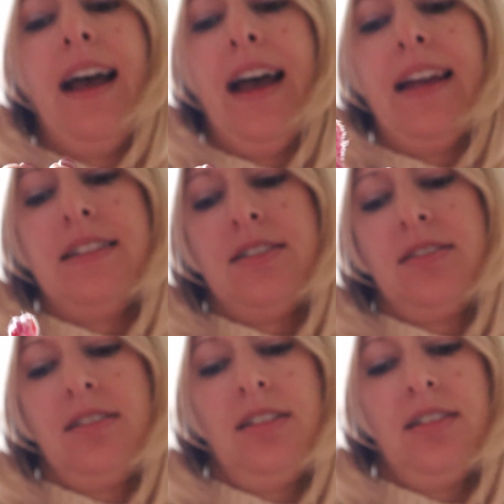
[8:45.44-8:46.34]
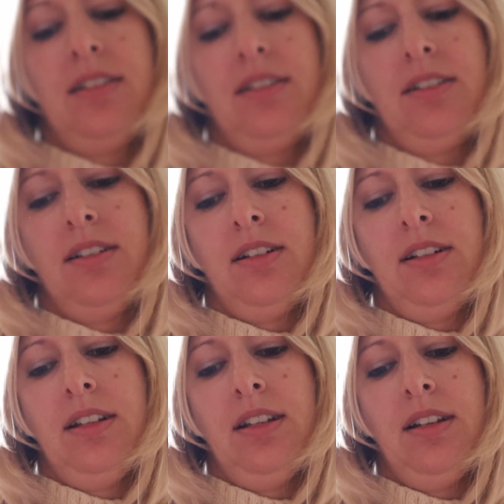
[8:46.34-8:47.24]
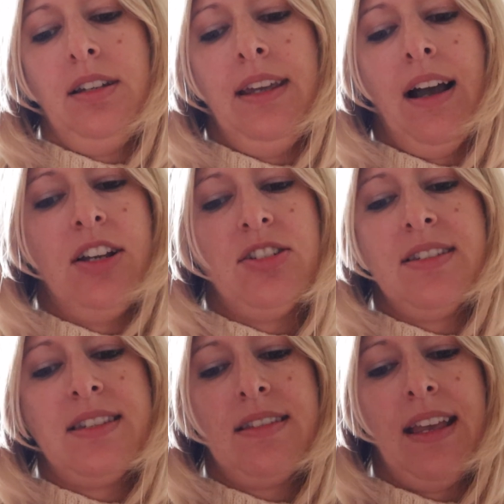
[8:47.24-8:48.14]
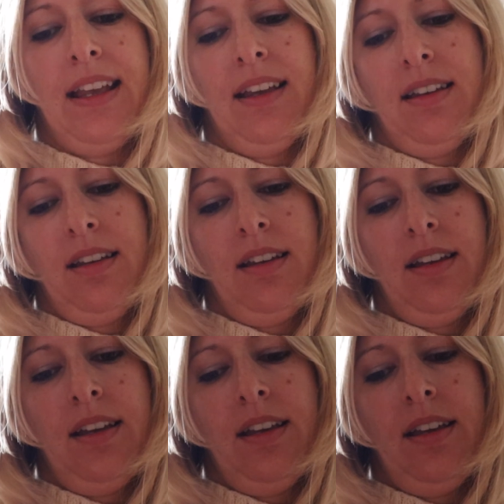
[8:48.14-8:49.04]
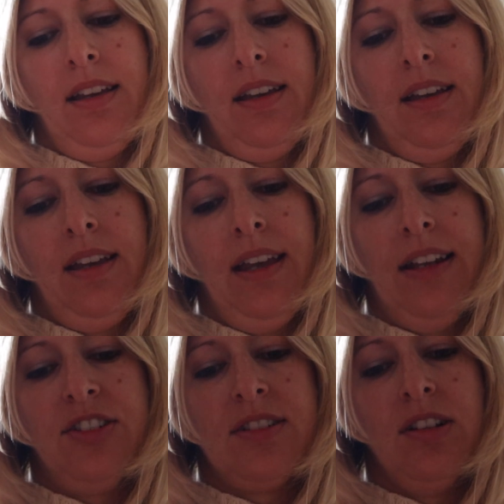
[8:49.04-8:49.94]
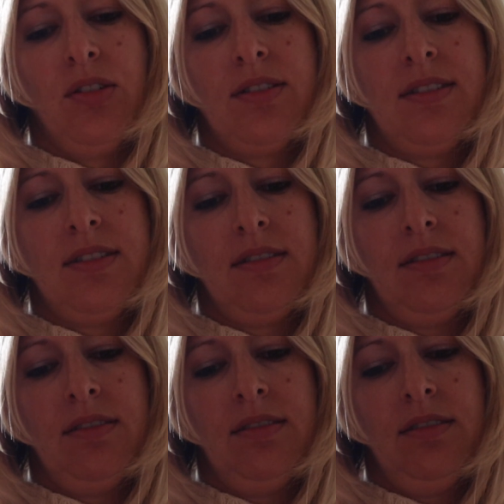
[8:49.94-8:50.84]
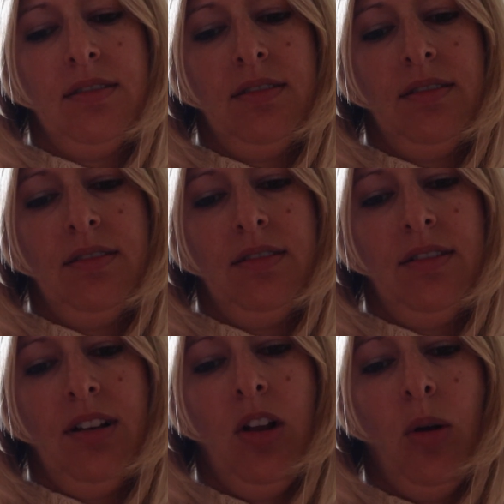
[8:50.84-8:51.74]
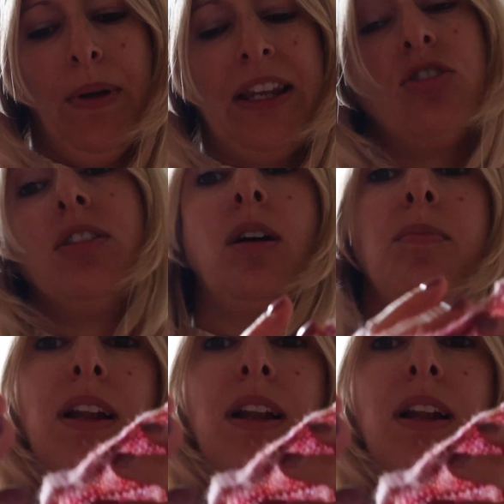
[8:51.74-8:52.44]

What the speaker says: and yeah, I just think it just looks a lot better, and I'm